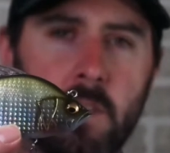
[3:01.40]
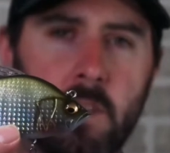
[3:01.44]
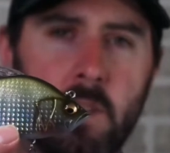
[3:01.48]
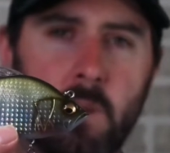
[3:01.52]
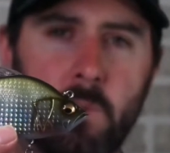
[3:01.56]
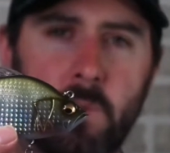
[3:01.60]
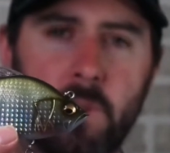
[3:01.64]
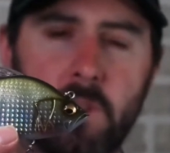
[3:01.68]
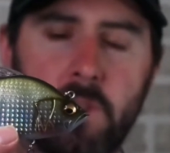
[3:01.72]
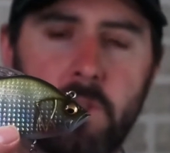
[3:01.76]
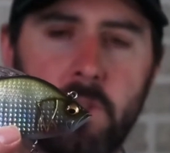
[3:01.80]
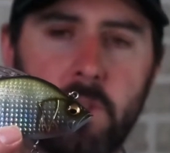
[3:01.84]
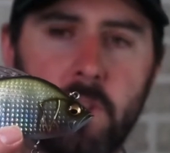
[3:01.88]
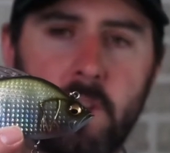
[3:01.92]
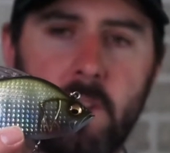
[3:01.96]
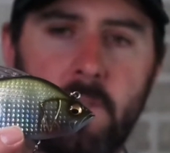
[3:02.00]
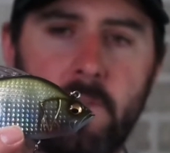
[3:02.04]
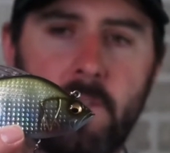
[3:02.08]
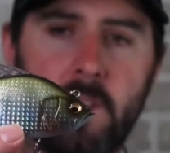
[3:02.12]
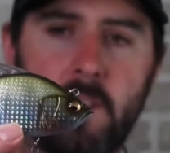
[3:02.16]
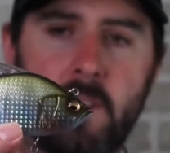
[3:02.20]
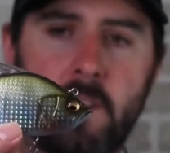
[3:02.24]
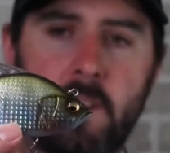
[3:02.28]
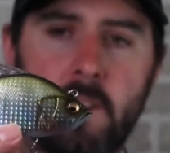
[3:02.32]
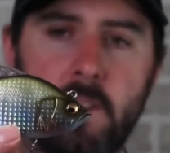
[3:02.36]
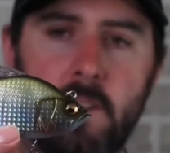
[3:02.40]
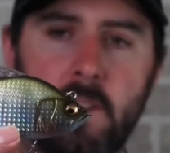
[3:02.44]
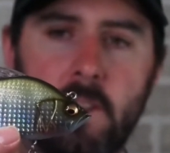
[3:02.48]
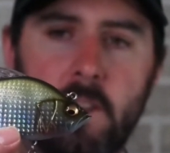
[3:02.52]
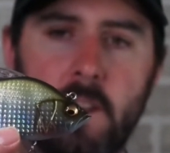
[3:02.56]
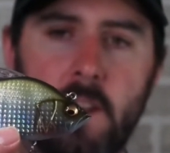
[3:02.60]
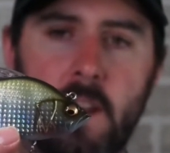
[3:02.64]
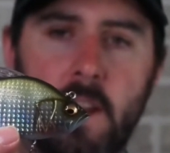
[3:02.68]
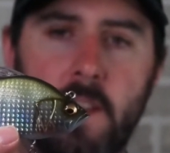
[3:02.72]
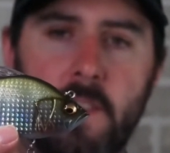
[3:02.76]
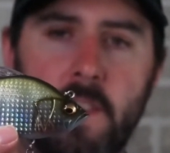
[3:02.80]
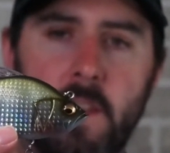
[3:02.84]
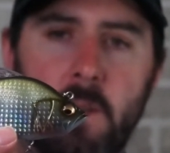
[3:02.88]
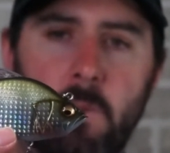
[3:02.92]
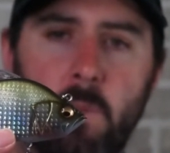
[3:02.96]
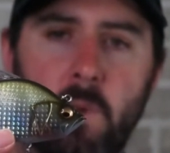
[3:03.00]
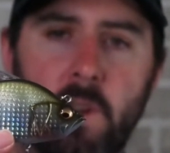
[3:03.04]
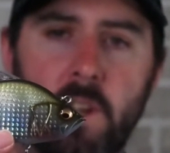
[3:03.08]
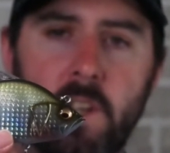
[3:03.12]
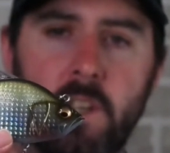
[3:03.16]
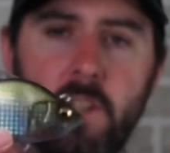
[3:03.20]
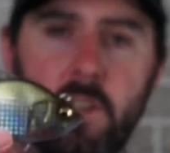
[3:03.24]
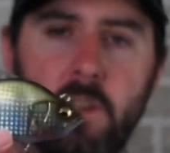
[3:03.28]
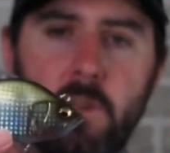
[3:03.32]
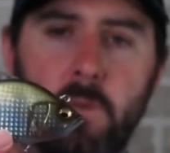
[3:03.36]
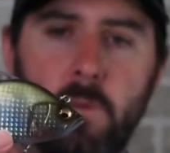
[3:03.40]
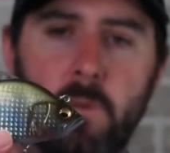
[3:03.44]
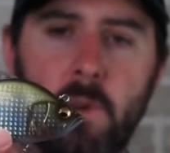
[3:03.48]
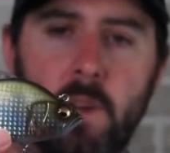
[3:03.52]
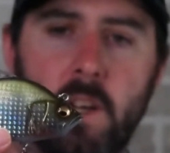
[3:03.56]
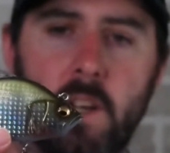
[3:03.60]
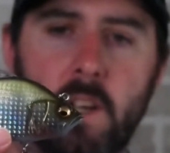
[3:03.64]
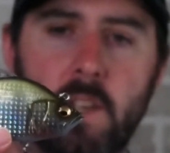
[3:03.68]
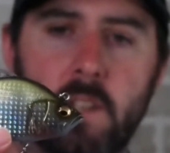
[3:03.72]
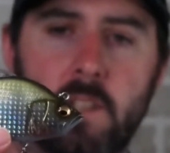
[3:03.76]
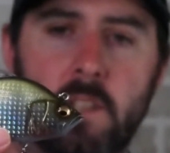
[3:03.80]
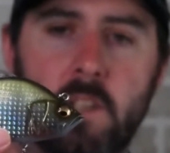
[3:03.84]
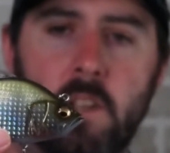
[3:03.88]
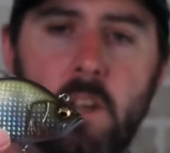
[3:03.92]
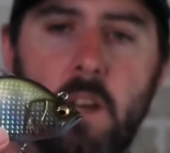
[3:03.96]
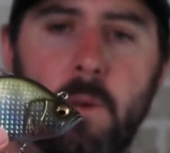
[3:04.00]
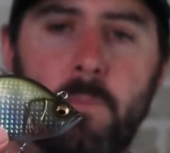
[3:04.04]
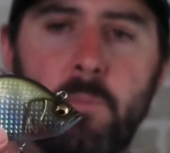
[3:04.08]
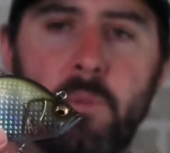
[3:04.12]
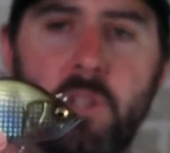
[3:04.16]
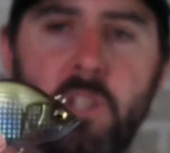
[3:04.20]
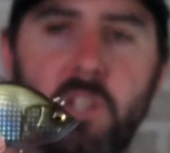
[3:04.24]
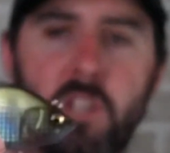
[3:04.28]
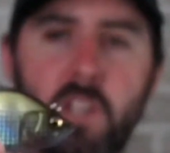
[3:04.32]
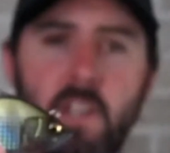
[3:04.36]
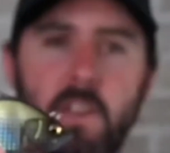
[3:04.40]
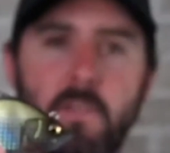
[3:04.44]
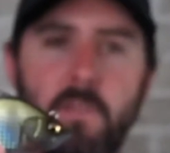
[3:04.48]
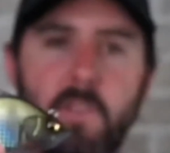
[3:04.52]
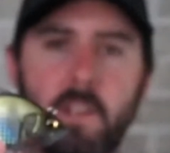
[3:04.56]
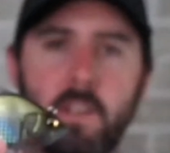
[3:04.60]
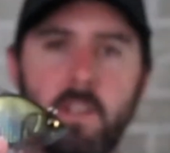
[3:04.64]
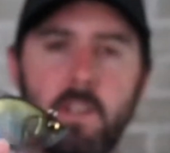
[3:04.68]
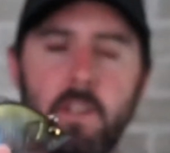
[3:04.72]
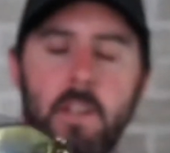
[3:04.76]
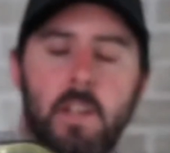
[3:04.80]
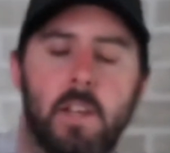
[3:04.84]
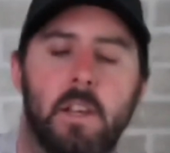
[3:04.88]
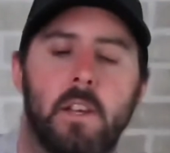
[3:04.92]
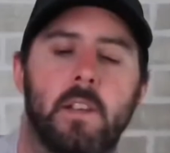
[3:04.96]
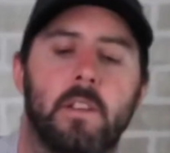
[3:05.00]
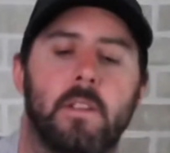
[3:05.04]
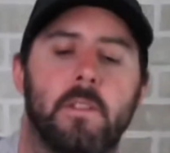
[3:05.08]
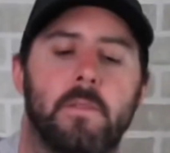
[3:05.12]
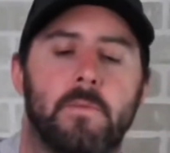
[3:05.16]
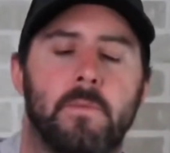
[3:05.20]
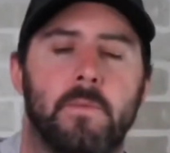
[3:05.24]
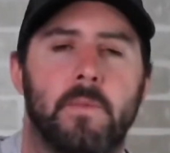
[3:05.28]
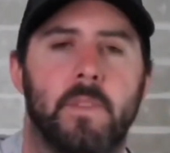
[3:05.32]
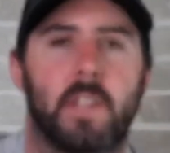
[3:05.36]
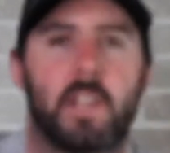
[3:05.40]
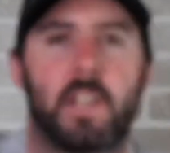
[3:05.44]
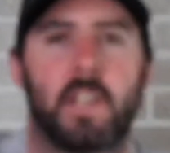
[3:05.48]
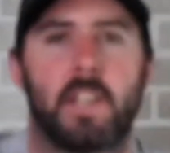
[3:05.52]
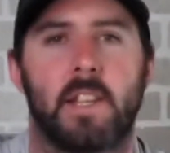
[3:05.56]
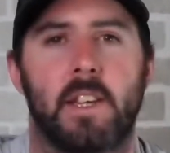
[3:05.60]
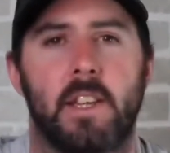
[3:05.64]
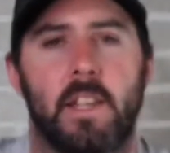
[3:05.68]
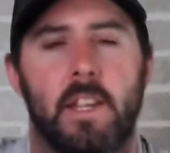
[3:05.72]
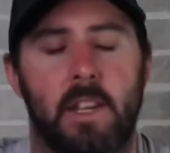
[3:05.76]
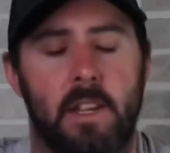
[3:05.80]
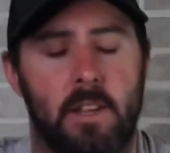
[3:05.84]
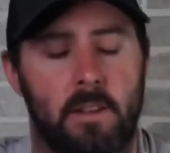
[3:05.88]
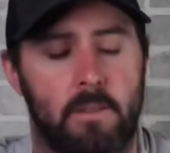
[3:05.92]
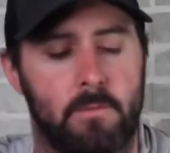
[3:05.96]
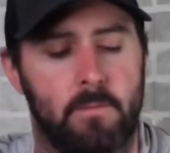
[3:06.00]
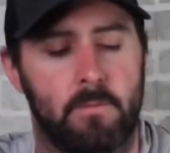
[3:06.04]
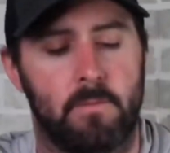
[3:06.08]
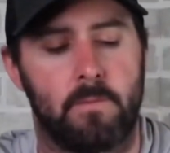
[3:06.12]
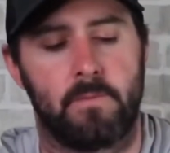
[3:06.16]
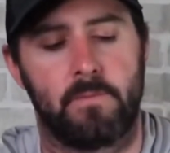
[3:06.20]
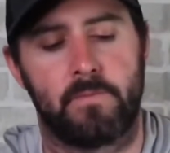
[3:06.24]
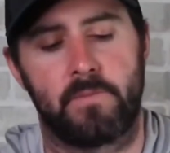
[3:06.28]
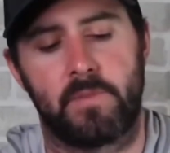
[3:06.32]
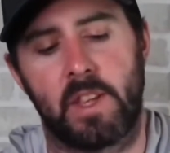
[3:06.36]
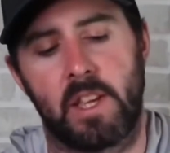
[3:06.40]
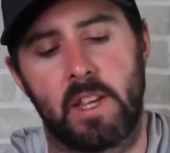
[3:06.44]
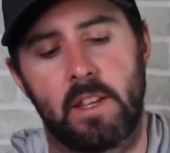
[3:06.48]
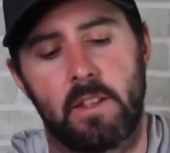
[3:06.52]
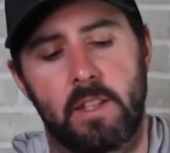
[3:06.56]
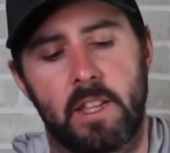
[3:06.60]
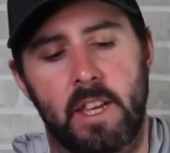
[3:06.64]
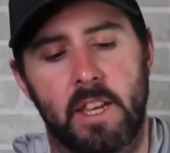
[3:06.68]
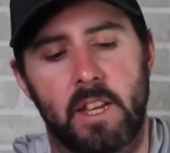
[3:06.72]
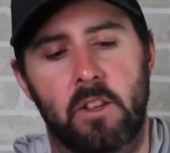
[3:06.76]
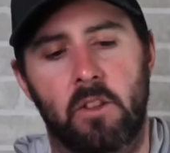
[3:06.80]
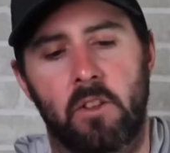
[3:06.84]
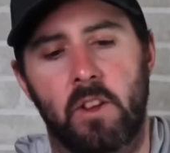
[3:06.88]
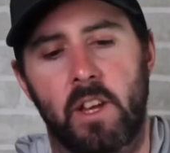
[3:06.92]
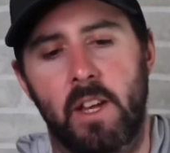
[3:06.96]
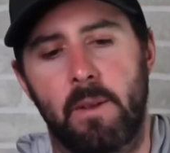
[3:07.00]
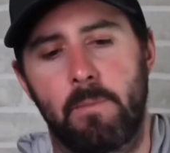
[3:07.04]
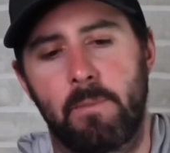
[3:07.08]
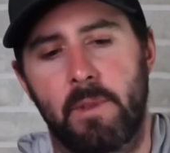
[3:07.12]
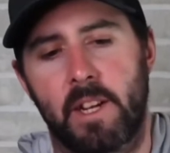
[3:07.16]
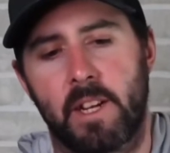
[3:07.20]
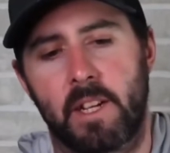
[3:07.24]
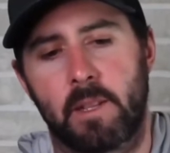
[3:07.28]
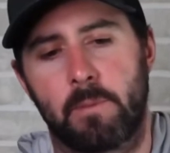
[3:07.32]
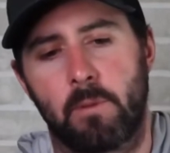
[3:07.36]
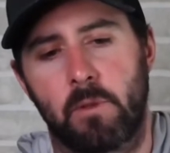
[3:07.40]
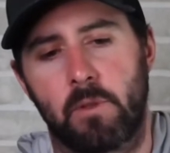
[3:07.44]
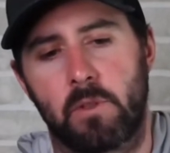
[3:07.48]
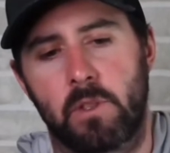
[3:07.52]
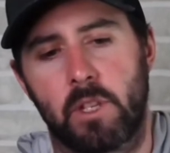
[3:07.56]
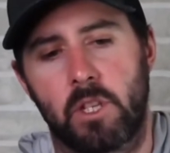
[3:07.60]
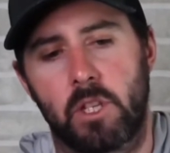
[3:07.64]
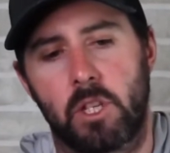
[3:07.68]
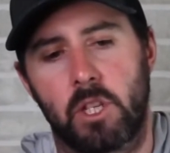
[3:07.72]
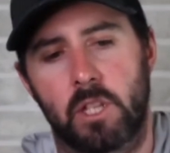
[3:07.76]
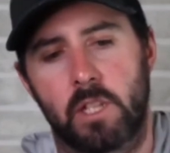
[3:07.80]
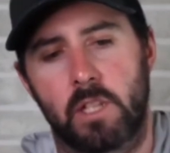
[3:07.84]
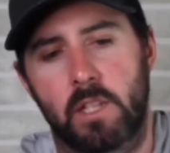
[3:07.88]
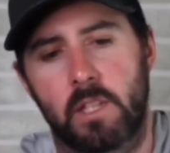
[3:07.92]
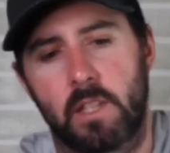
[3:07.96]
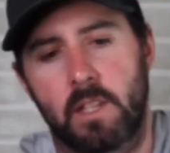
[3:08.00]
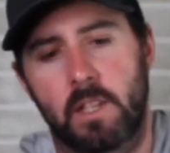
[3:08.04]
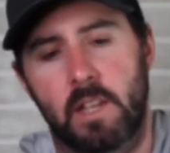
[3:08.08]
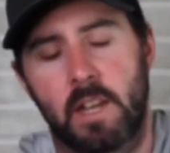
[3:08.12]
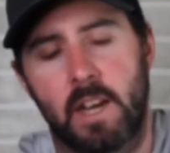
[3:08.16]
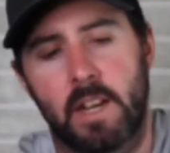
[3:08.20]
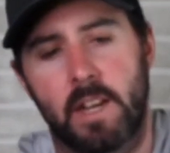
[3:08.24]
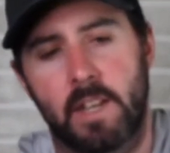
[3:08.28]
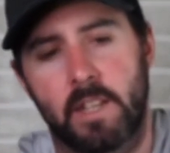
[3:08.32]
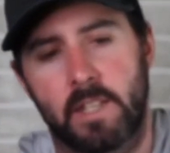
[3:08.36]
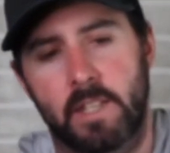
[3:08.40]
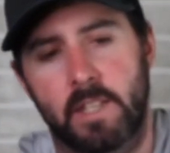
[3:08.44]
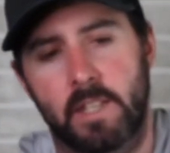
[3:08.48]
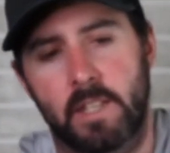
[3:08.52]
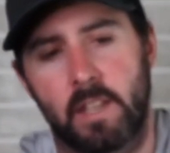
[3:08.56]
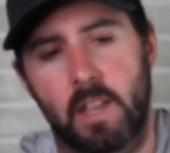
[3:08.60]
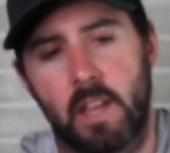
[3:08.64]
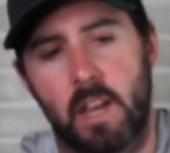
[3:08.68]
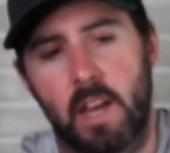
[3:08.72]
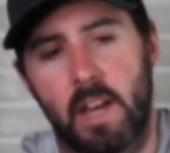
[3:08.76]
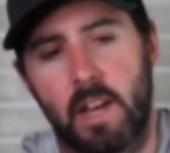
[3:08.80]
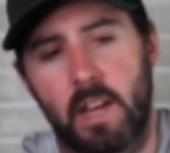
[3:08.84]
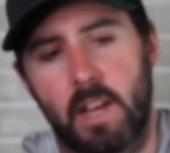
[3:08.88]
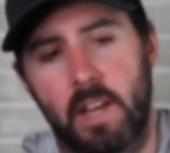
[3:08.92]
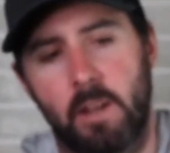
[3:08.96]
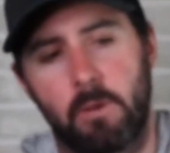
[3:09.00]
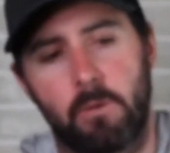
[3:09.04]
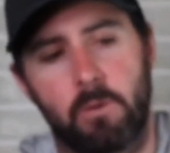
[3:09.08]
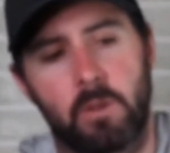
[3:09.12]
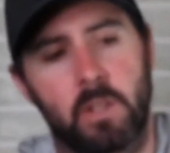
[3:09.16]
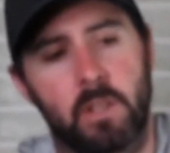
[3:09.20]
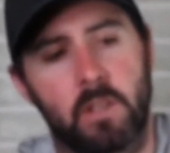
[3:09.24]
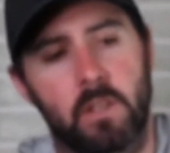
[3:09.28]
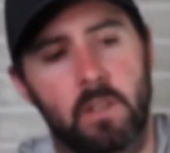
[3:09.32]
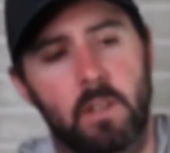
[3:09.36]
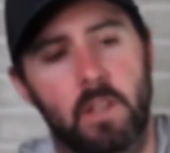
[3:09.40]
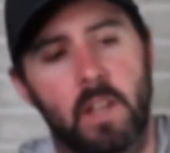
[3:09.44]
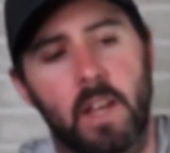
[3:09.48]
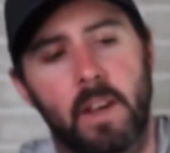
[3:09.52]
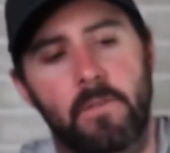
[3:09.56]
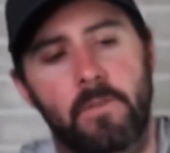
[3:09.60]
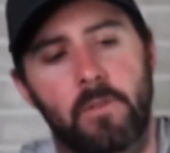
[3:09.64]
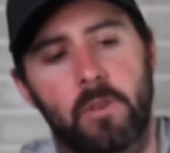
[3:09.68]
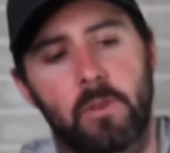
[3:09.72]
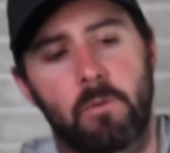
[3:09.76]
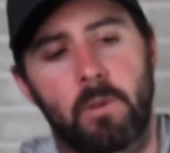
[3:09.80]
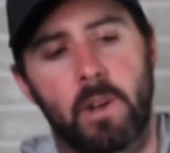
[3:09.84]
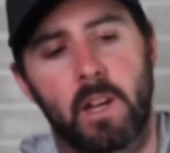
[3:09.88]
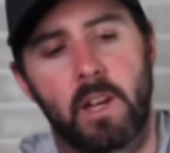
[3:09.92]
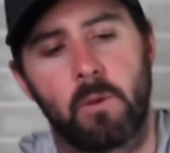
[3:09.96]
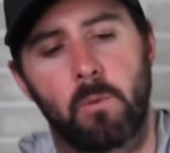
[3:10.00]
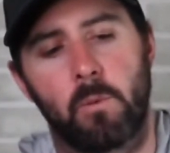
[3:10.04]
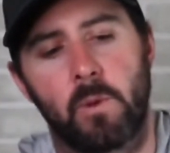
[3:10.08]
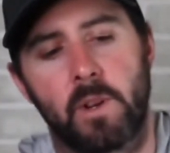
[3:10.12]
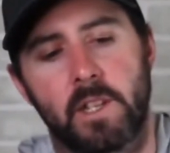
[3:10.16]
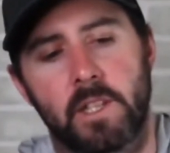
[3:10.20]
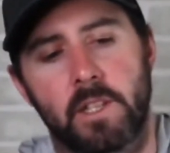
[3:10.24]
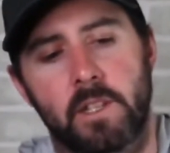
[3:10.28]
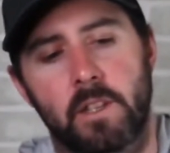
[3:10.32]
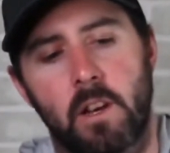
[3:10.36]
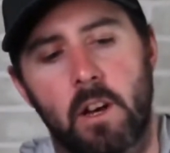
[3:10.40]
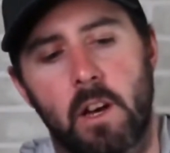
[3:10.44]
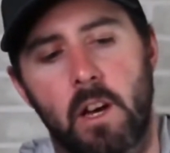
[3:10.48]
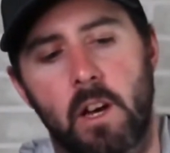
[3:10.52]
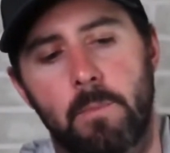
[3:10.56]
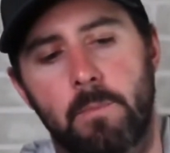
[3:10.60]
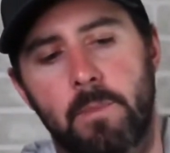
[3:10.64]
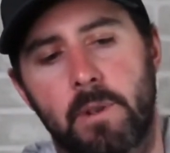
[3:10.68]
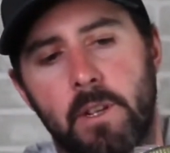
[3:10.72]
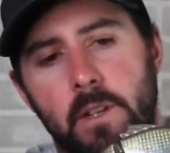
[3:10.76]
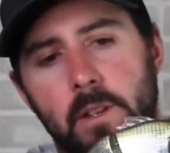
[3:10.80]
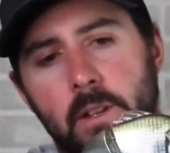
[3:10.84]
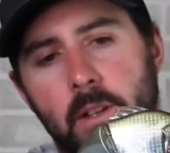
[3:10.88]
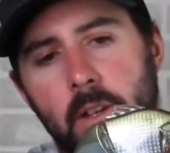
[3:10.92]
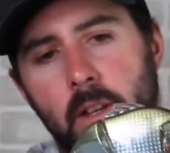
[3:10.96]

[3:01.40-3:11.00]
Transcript: to retrieve it, and then when you stop retrieving it, they claim that it's supposed to just kind of slide out to the left or right when stopped.